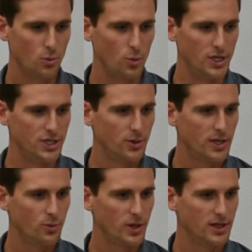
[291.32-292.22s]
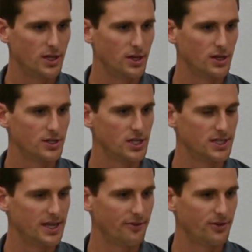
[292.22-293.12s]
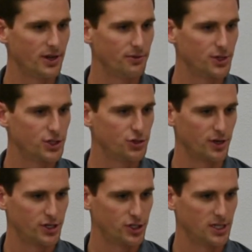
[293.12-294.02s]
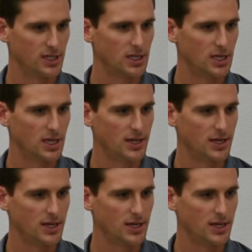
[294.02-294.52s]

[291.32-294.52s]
We do it when there's a definite restriction,